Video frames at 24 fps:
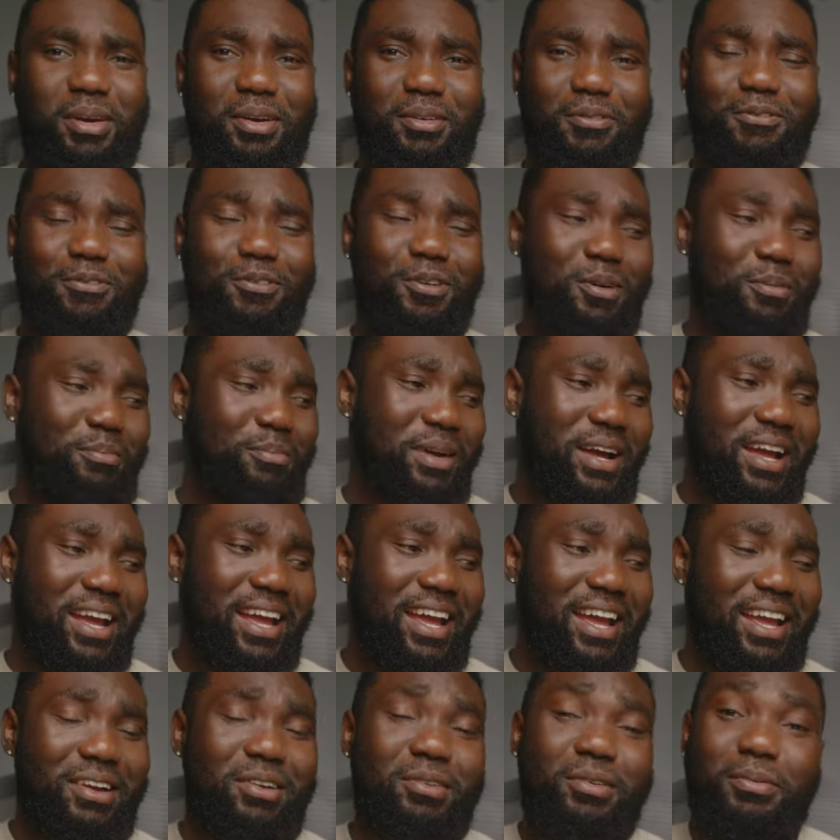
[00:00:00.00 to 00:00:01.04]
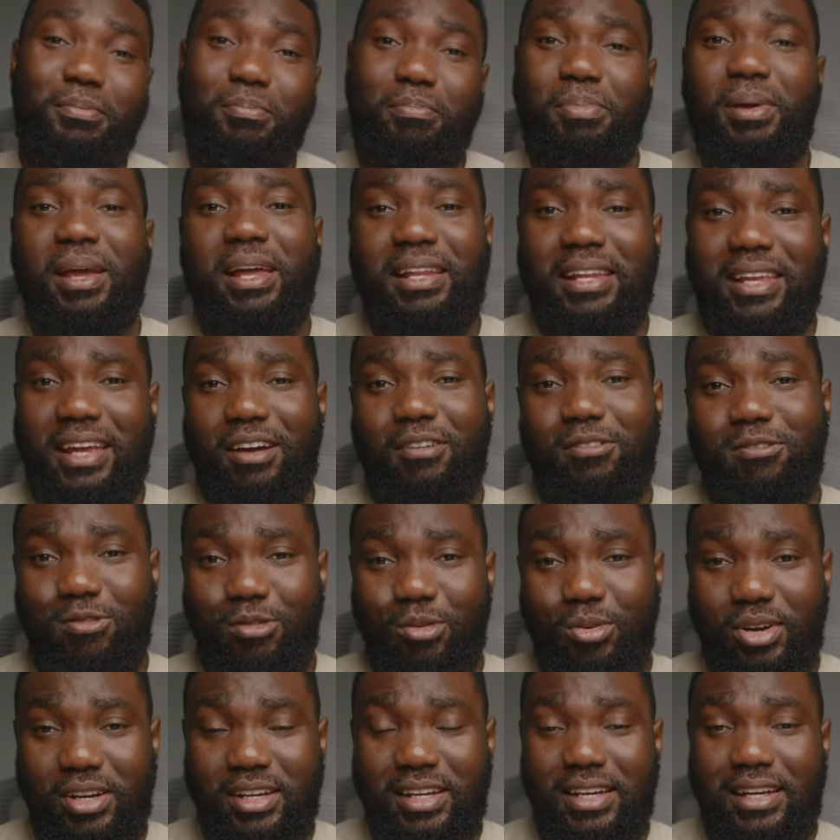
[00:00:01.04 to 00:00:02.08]
from, I could barely
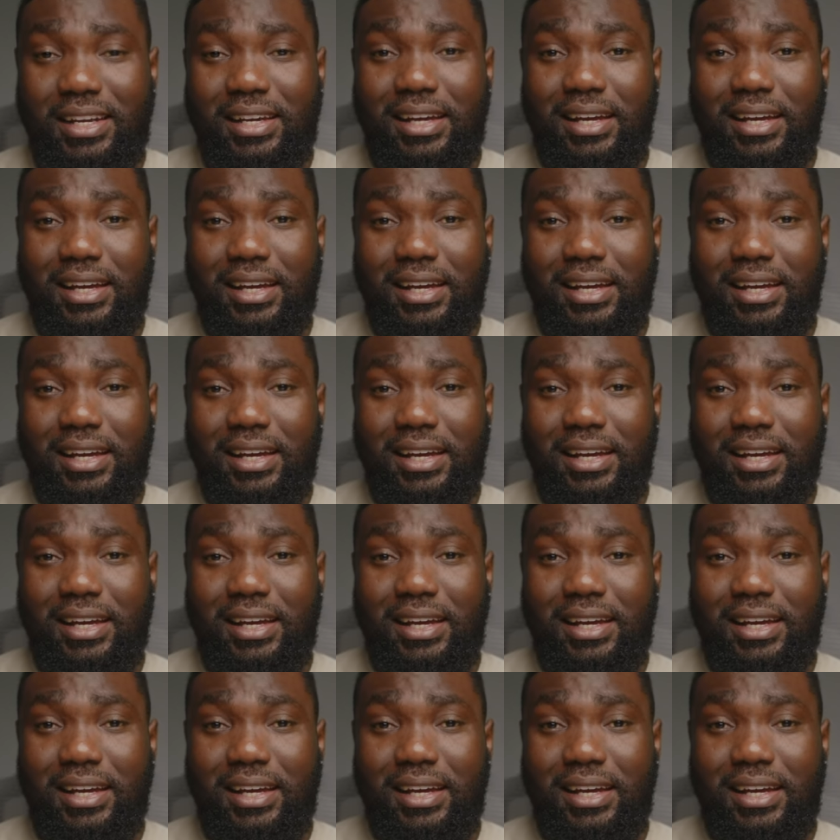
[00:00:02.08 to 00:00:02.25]
afford